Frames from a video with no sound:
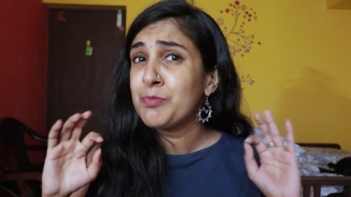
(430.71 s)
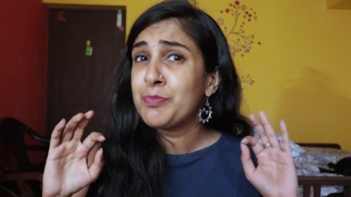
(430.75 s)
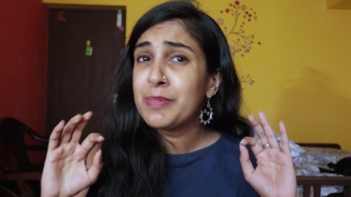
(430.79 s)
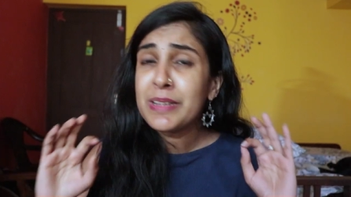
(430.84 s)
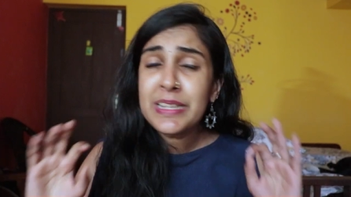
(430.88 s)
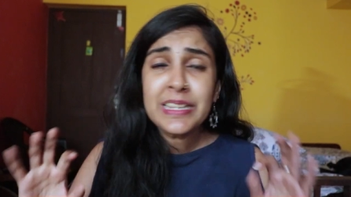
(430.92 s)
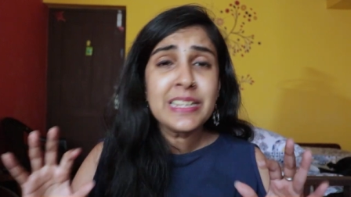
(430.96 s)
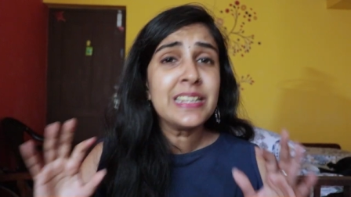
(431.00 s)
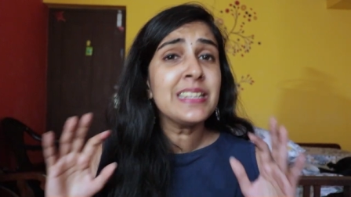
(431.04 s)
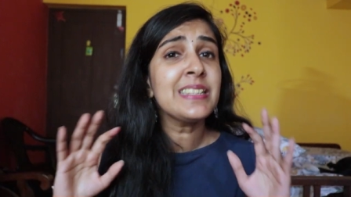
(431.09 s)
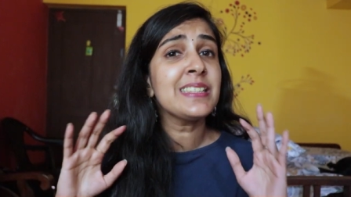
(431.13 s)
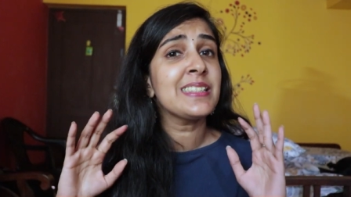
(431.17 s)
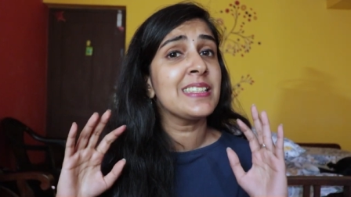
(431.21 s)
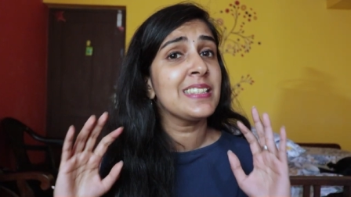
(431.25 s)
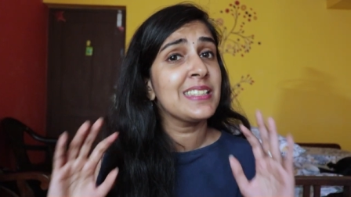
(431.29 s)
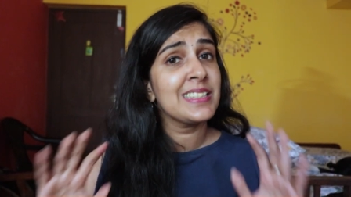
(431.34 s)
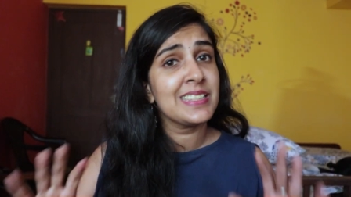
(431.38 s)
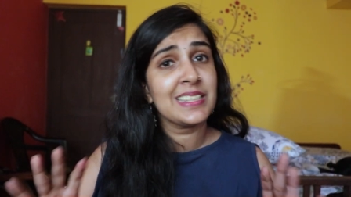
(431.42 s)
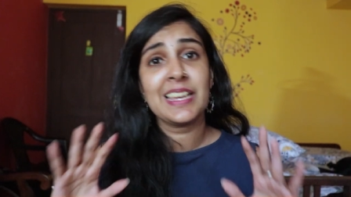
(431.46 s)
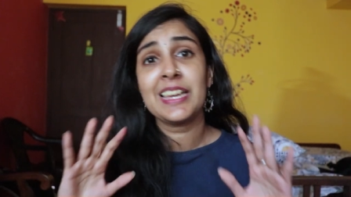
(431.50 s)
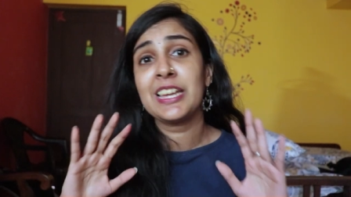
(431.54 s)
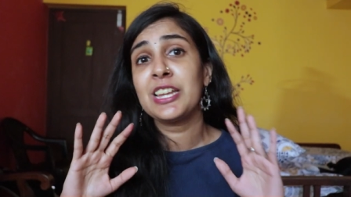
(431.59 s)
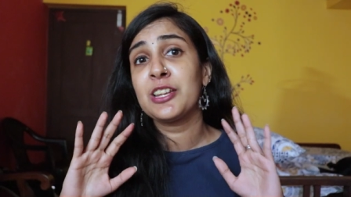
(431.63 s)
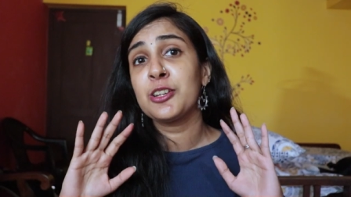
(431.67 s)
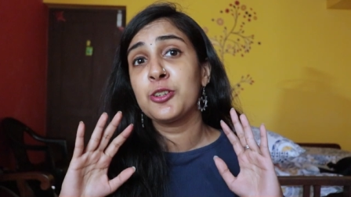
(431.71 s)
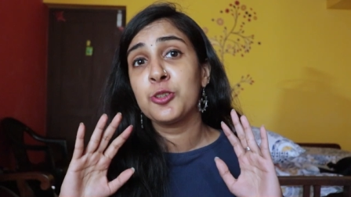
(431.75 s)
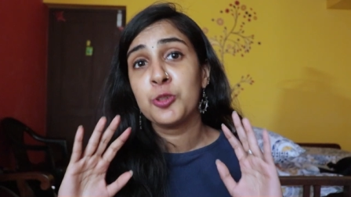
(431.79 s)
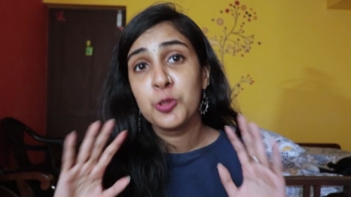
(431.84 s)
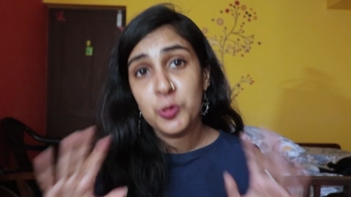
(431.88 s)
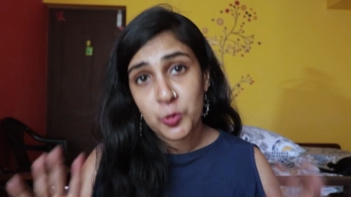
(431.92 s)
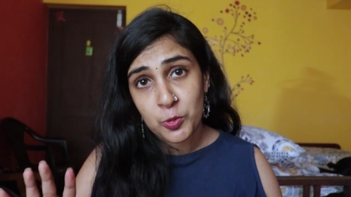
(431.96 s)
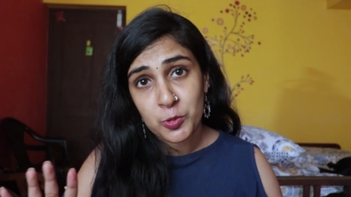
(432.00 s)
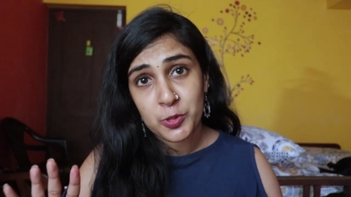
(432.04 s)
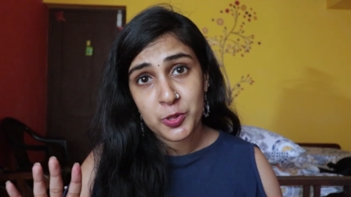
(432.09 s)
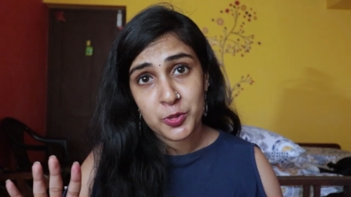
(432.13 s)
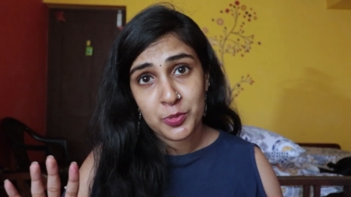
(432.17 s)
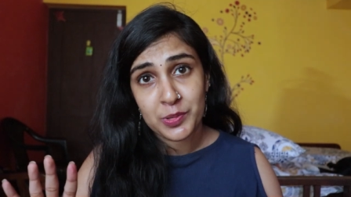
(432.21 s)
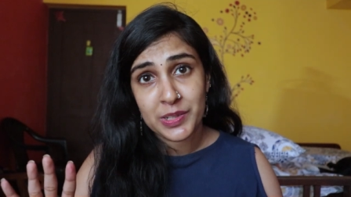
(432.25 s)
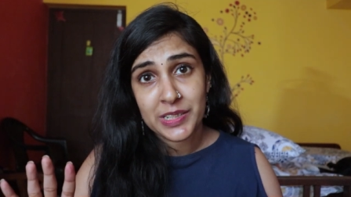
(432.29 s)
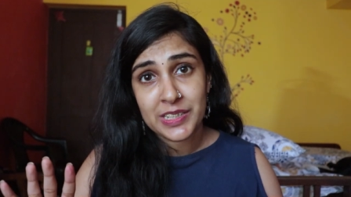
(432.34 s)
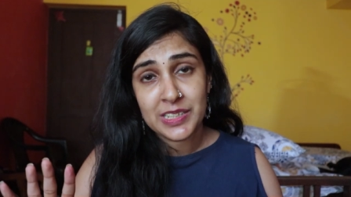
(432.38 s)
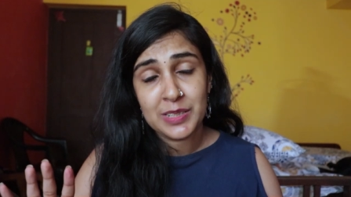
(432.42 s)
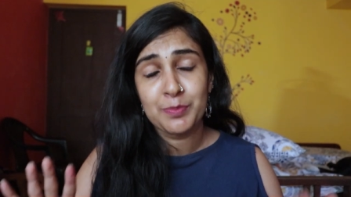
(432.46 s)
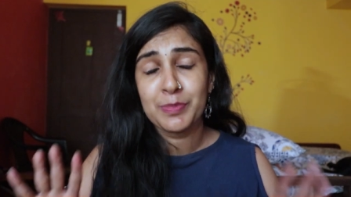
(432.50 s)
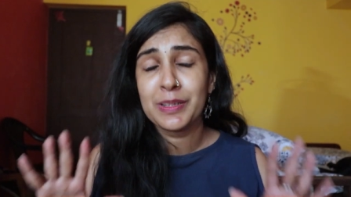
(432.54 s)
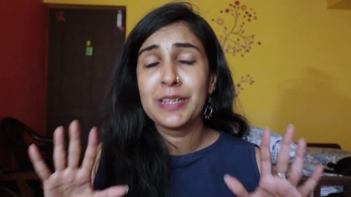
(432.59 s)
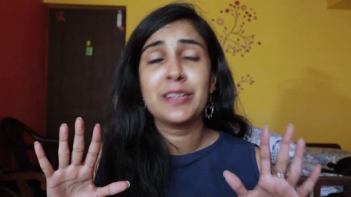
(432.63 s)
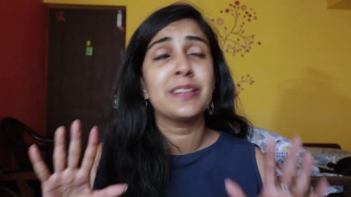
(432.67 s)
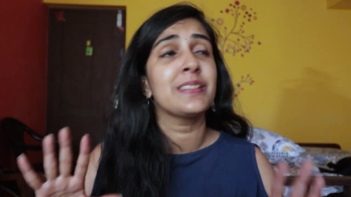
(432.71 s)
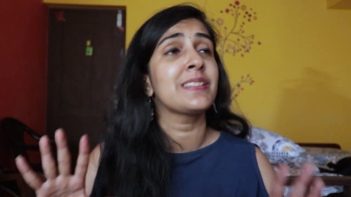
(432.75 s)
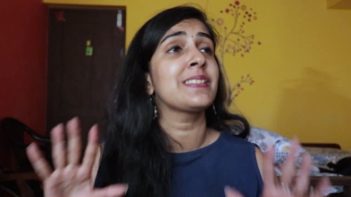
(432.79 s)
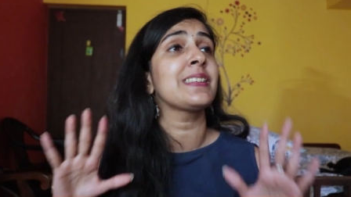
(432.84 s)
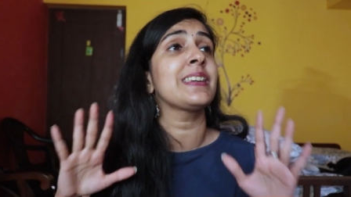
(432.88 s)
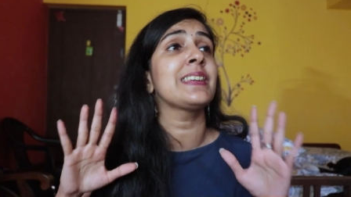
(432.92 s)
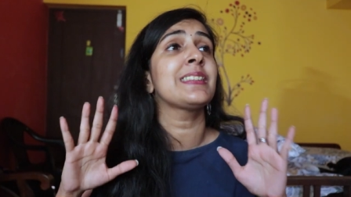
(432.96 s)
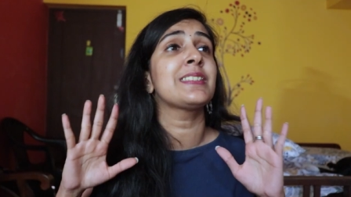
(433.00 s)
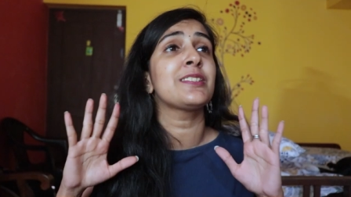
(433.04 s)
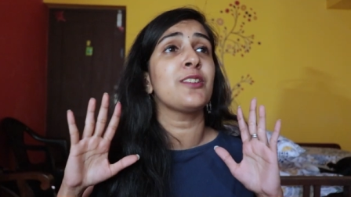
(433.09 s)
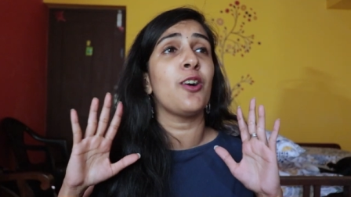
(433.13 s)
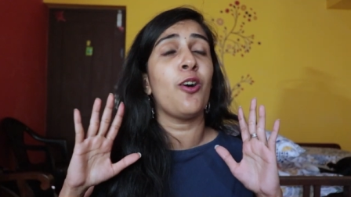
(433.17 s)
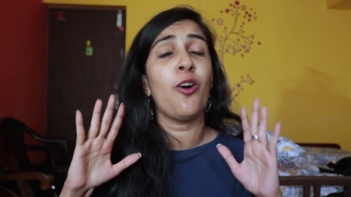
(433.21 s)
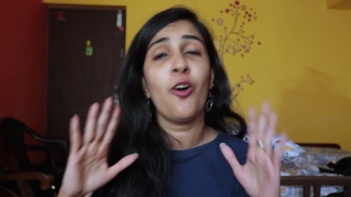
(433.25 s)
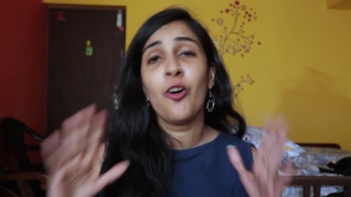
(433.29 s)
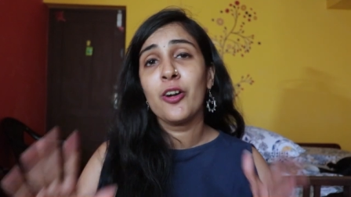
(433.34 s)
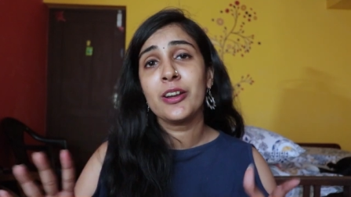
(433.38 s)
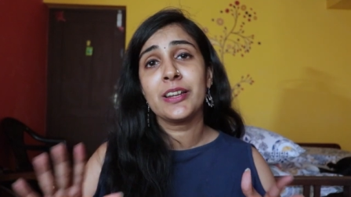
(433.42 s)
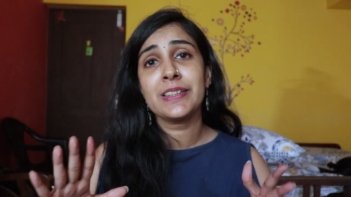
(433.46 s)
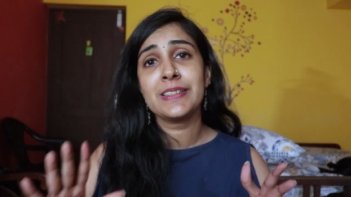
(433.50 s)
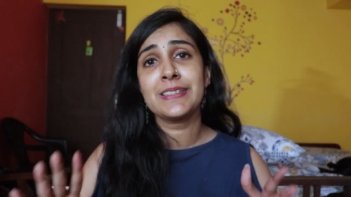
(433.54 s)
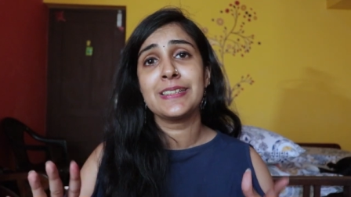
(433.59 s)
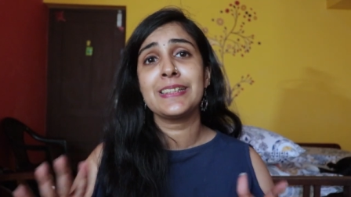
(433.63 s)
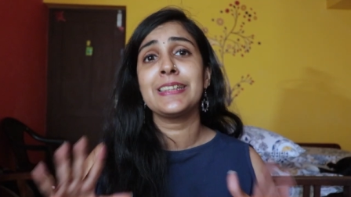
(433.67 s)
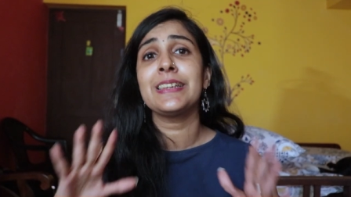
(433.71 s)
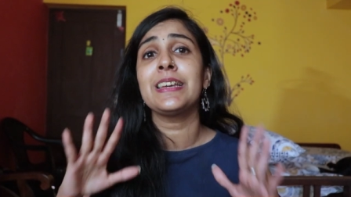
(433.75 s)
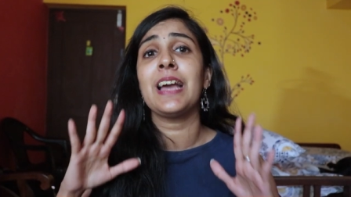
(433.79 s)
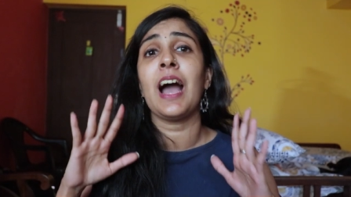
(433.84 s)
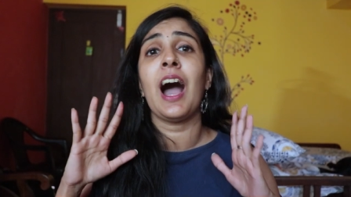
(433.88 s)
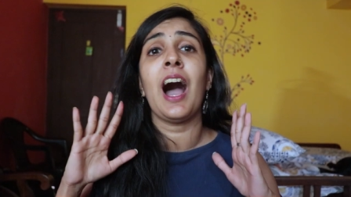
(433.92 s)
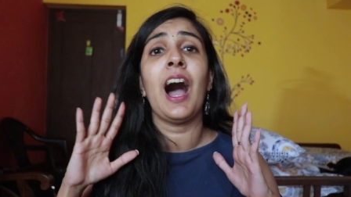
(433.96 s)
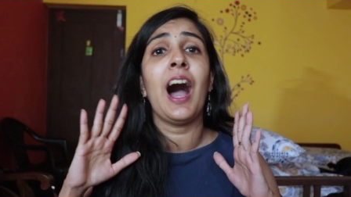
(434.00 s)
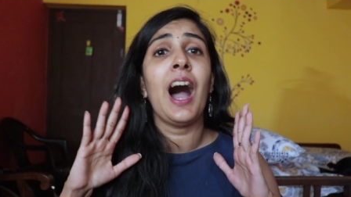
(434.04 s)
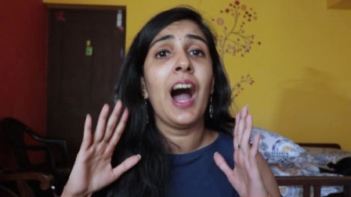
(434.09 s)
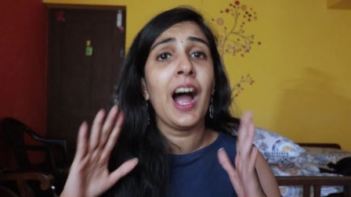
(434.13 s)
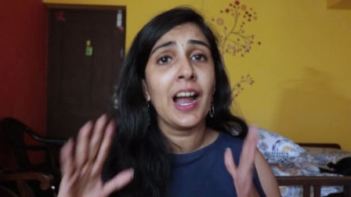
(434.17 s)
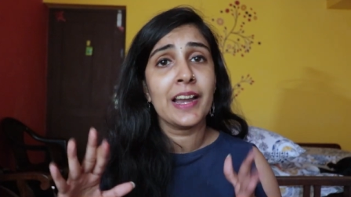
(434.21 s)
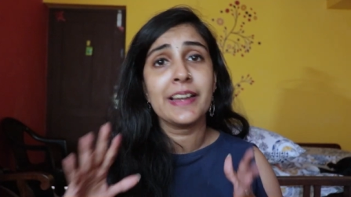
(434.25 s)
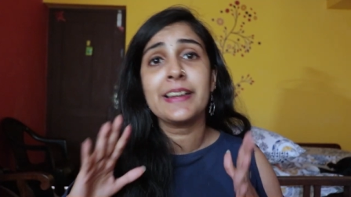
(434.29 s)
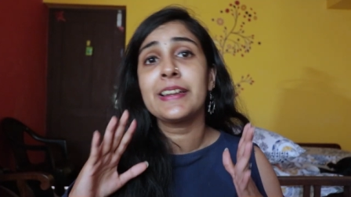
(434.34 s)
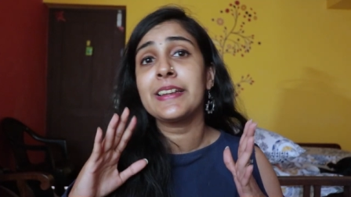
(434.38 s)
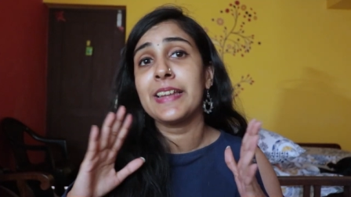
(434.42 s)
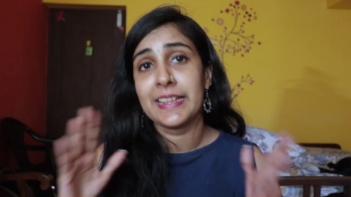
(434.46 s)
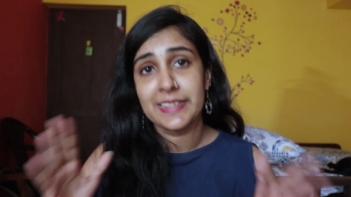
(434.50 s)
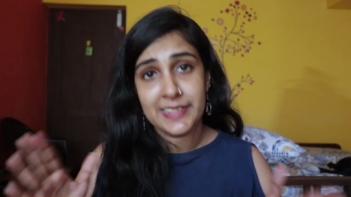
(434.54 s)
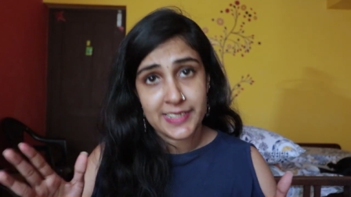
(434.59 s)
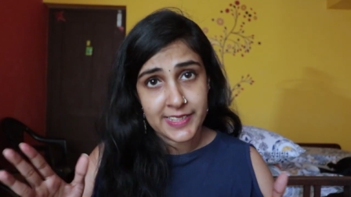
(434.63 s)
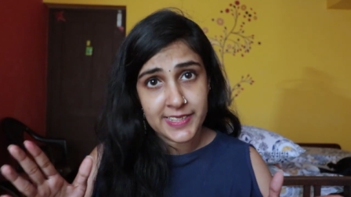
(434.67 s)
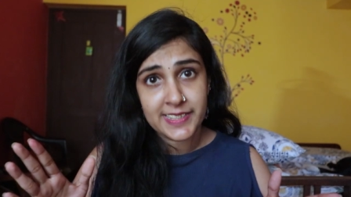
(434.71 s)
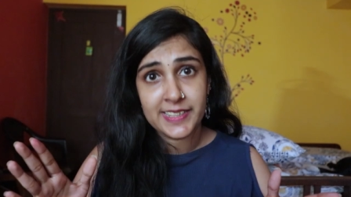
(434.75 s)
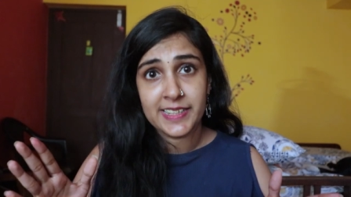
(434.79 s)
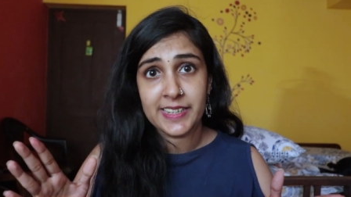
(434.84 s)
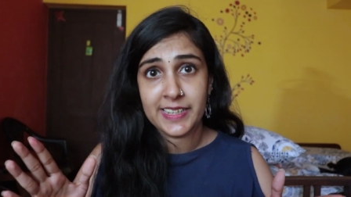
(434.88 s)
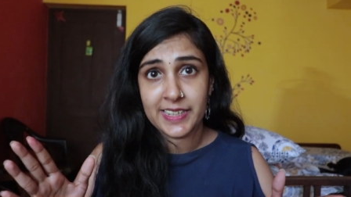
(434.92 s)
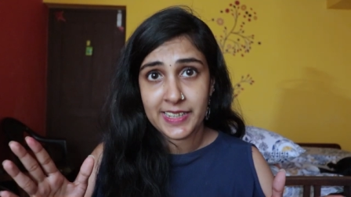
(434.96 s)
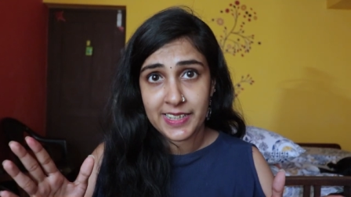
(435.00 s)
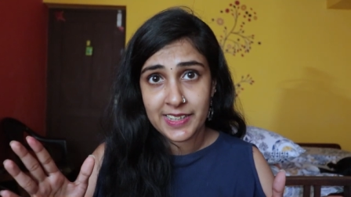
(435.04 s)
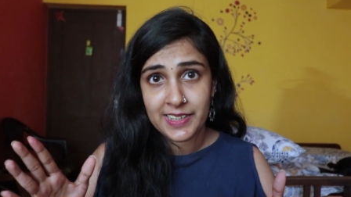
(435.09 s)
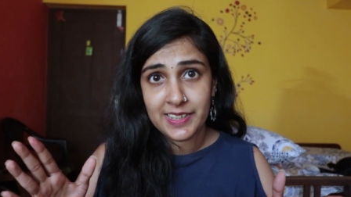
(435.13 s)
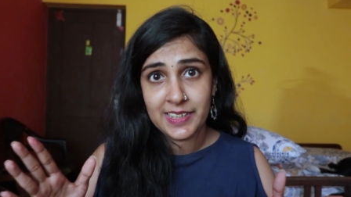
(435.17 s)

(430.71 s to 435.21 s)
Please say no to it because it's honestly unnecessary.